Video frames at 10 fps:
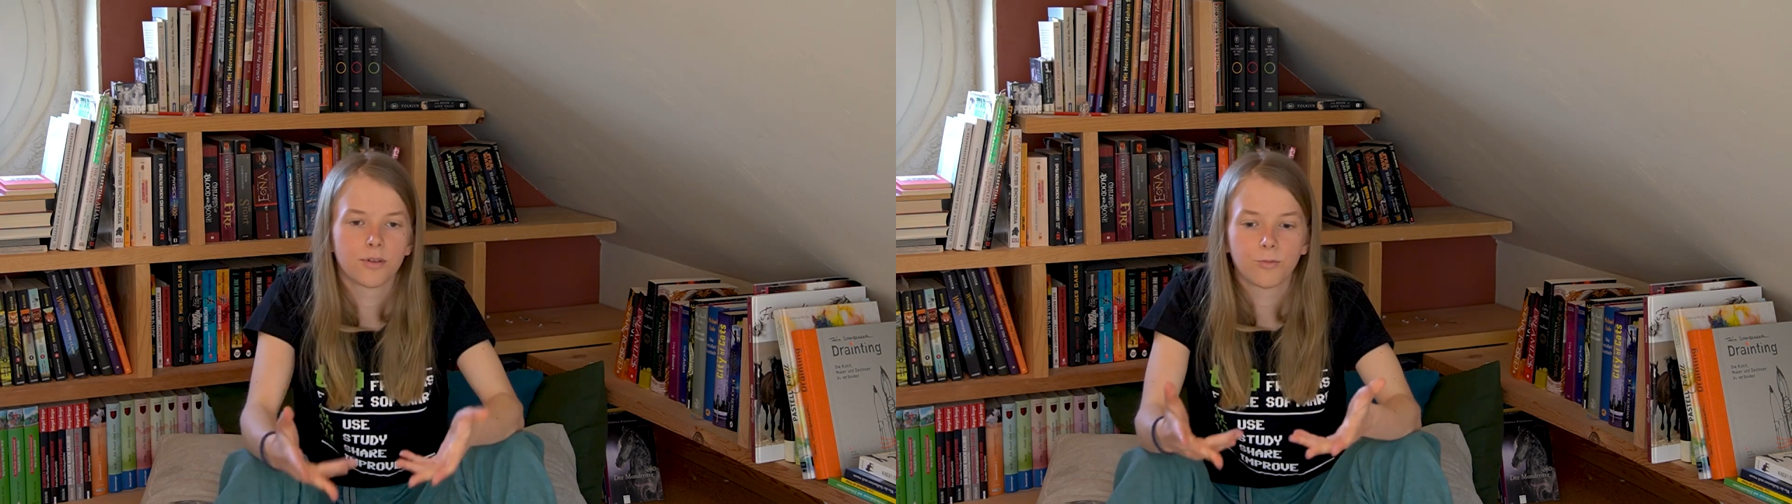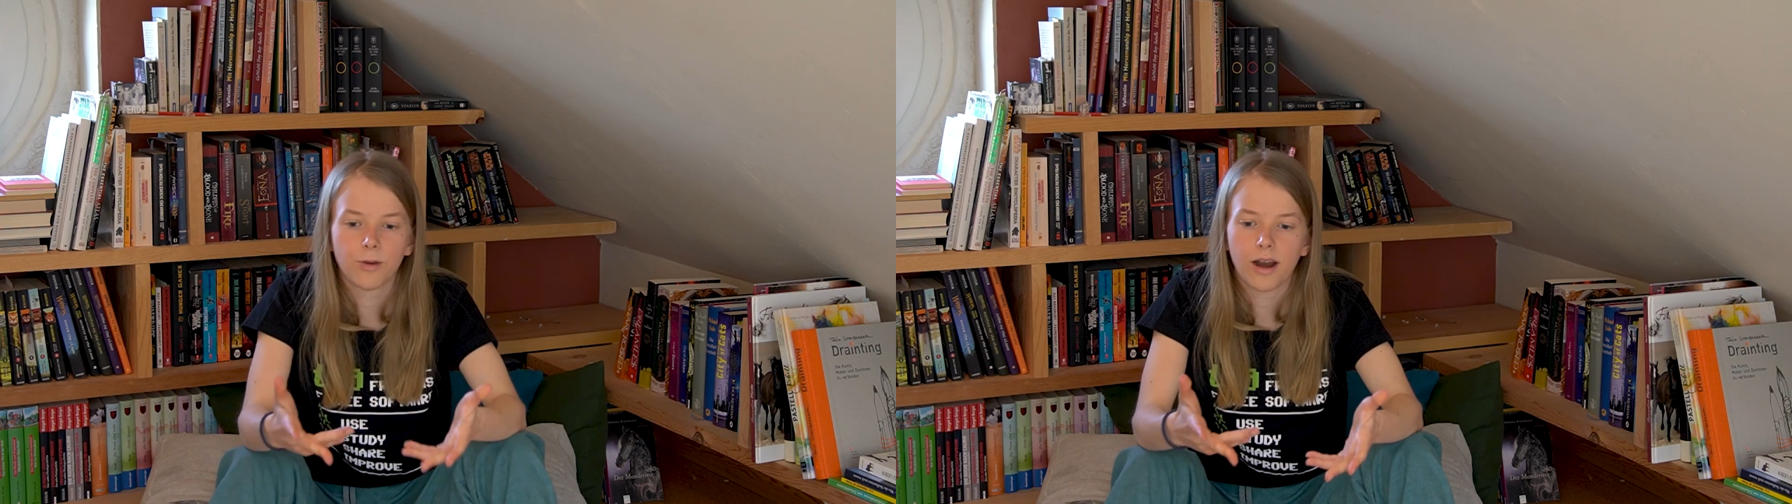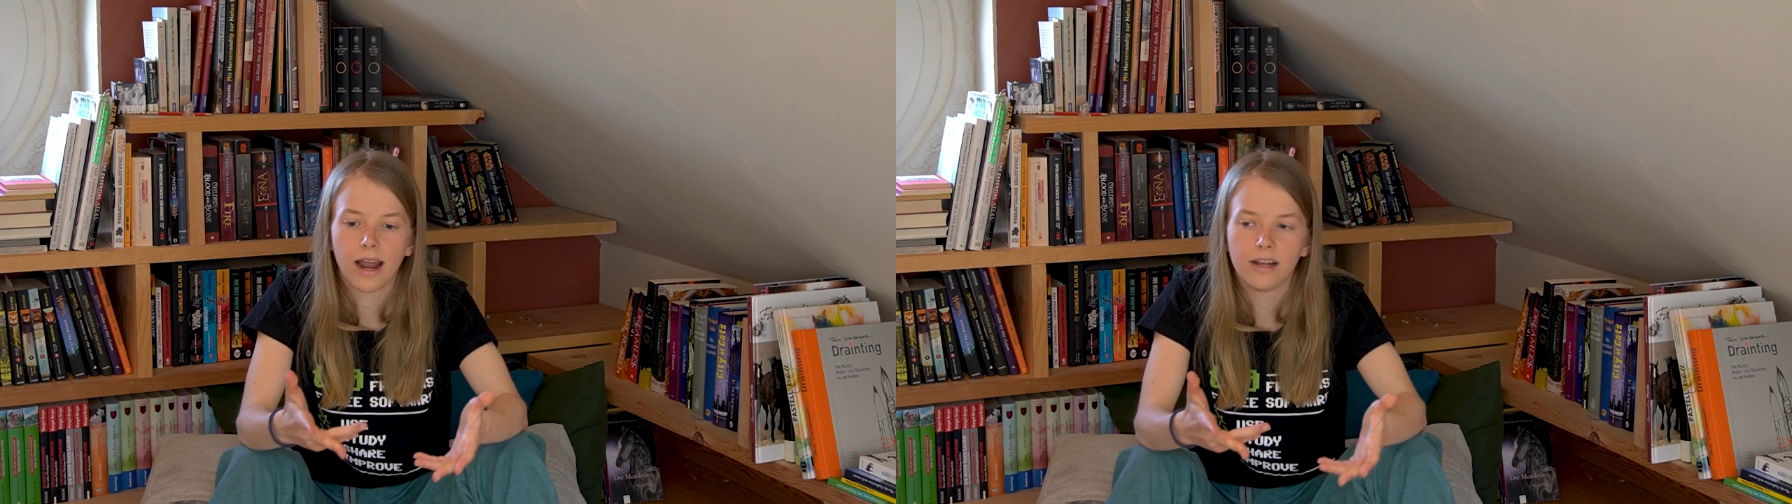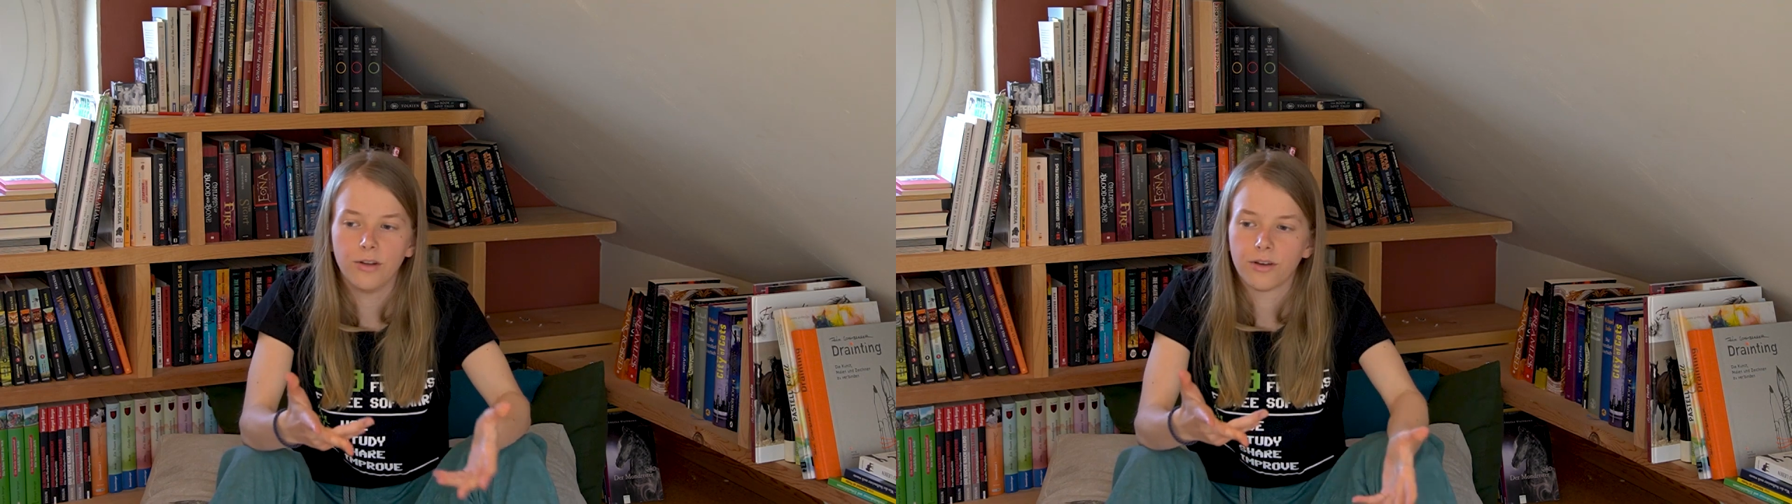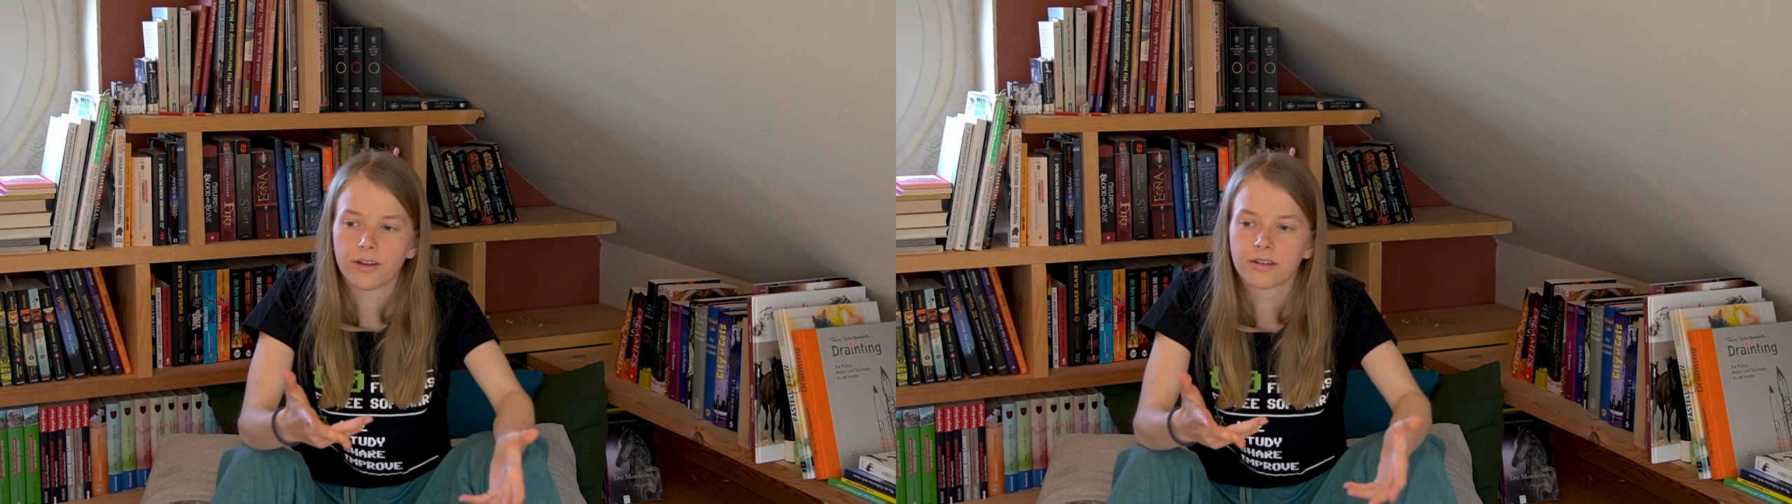on where I
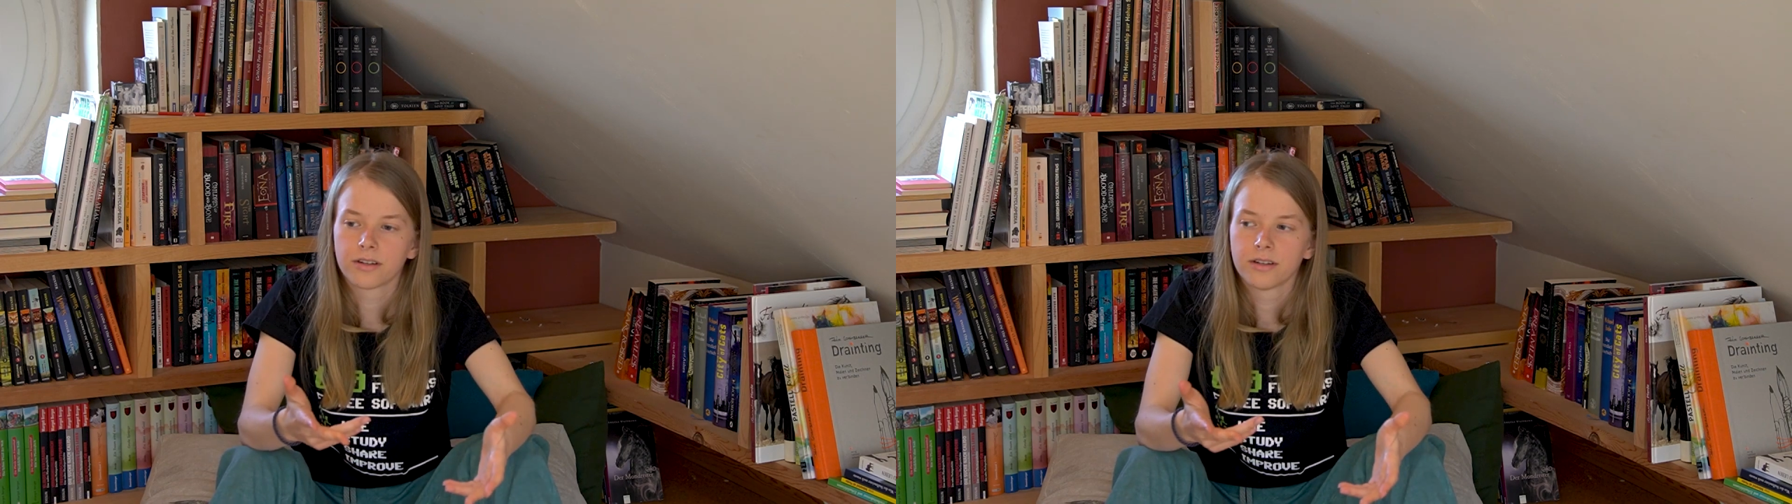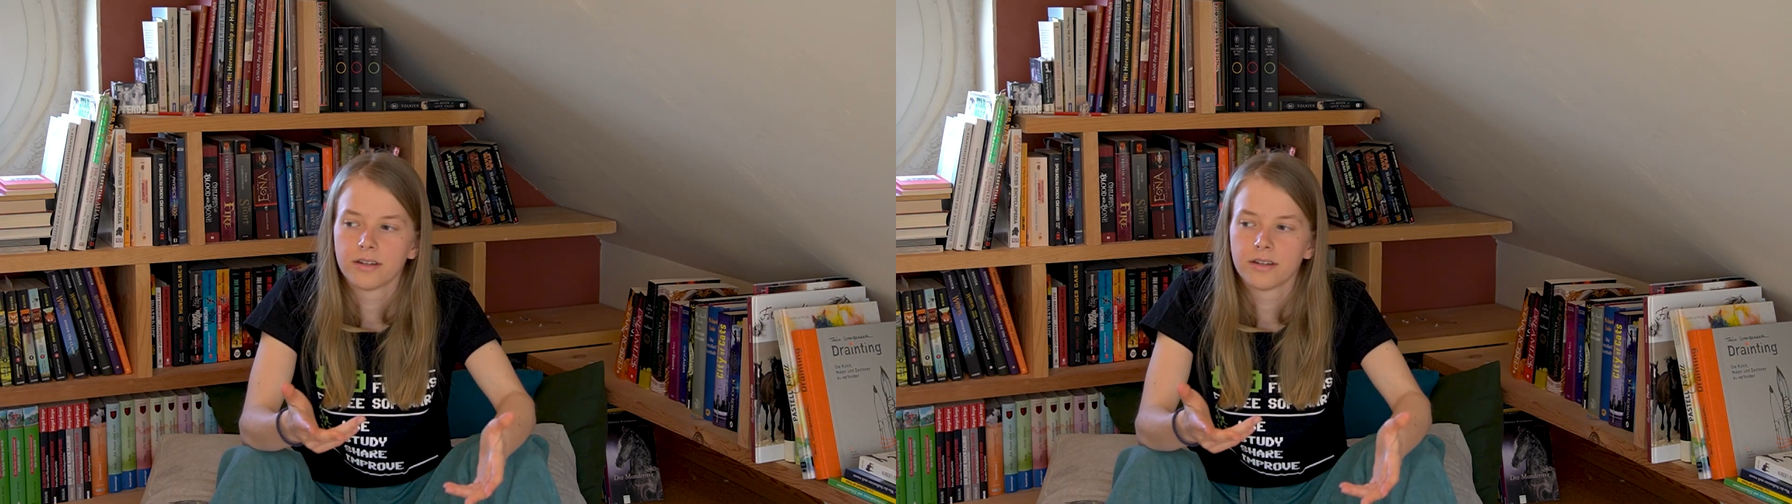look,